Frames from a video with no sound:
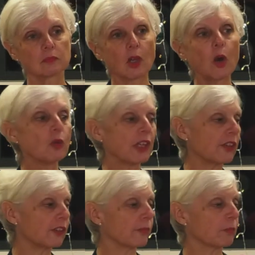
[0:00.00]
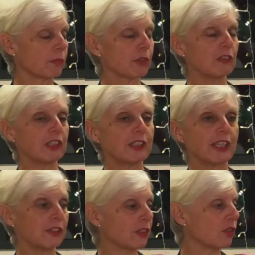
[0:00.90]
Oh yes, sorry,
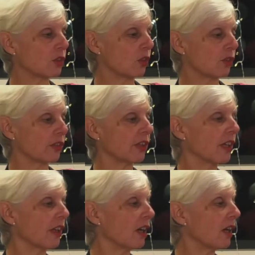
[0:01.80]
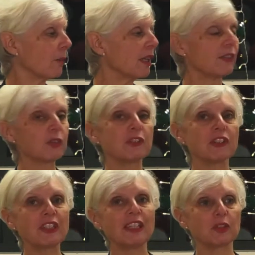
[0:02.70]
yes, I forgot.
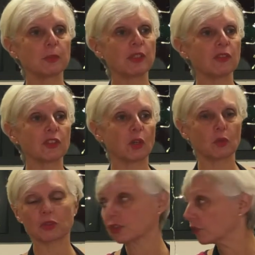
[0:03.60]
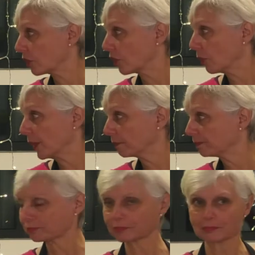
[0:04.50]
Just a little bit of salt to go in.
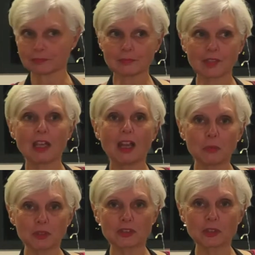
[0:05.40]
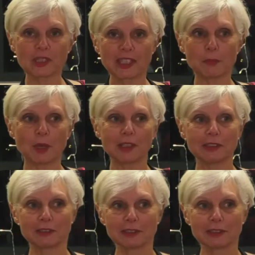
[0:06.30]
I will just go and get mine.